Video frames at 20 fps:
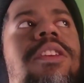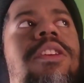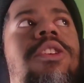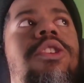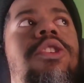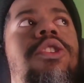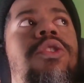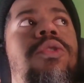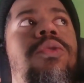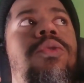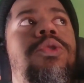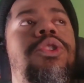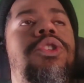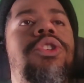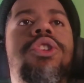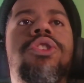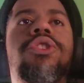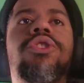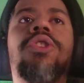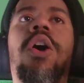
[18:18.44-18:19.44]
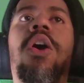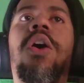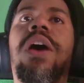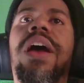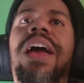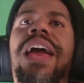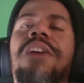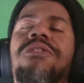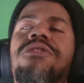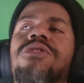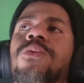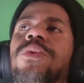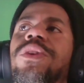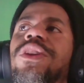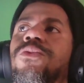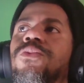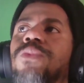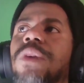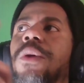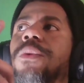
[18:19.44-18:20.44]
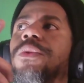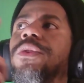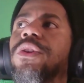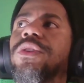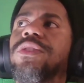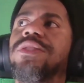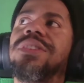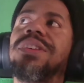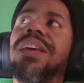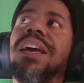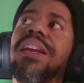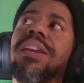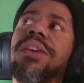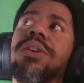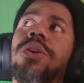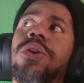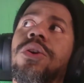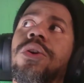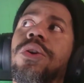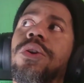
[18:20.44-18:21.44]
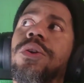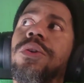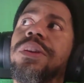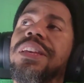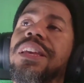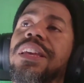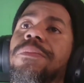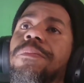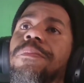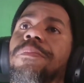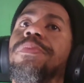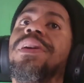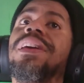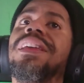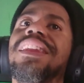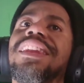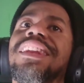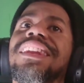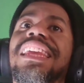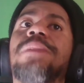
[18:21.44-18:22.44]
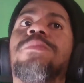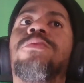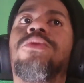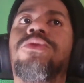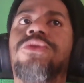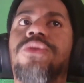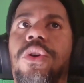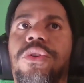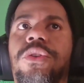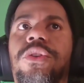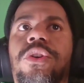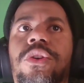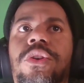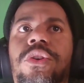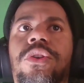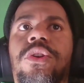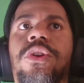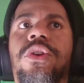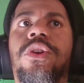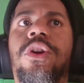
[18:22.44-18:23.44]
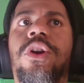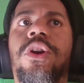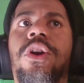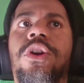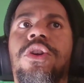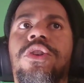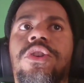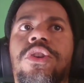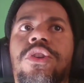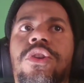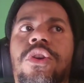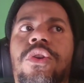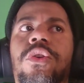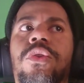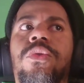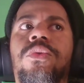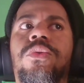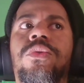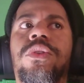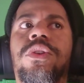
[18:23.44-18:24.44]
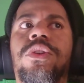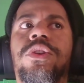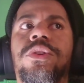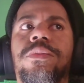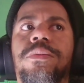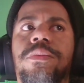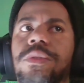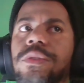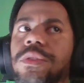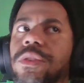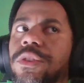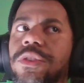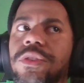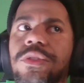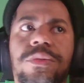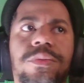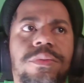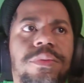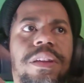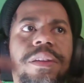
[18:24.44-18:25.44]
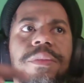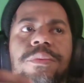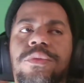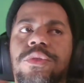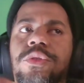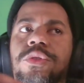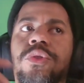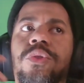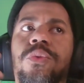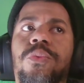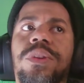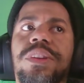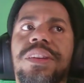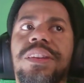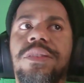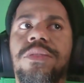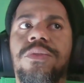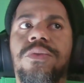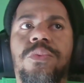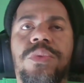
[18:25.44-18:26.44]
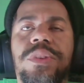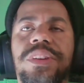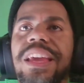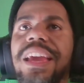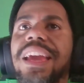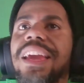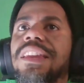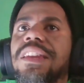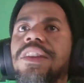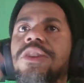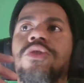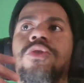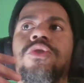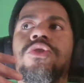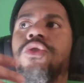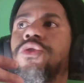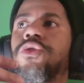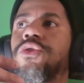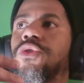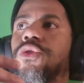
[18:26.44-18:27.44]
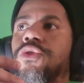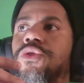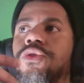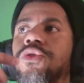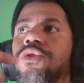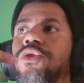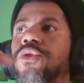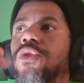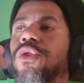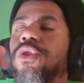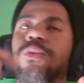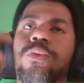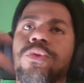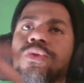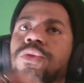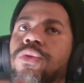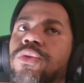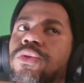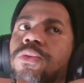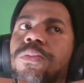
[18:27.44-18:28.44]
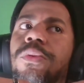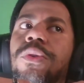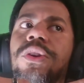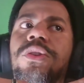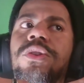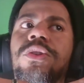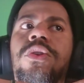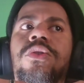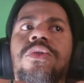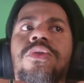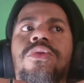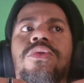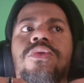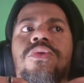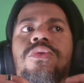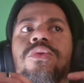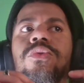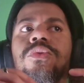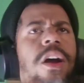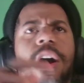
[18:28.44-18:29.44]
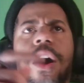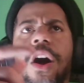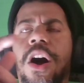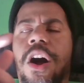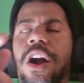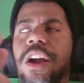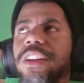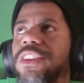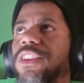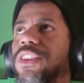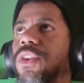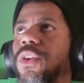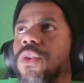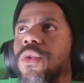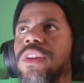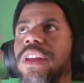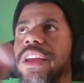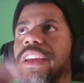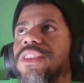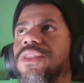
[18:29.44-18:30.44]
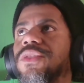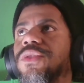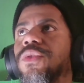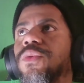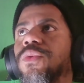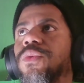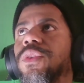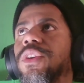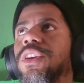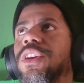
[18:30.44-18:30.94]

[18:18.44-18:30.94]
You know, she saw everyone around her telling her, putting labels on her. You know, with Danny, you know, you're LaRusso 2.0, Hawk, you know, like, you know,